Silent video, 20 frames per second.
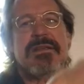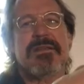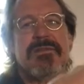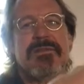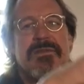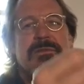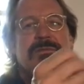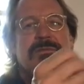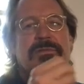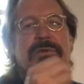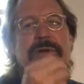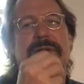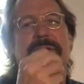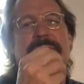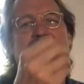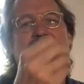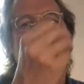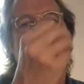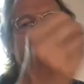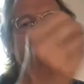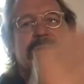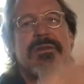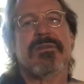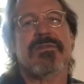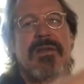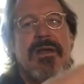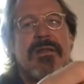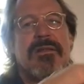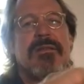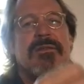It's in front of us,
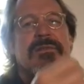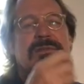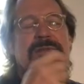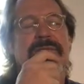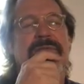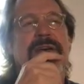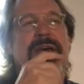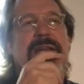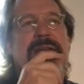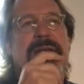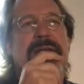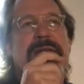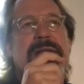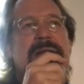it's on the savannah.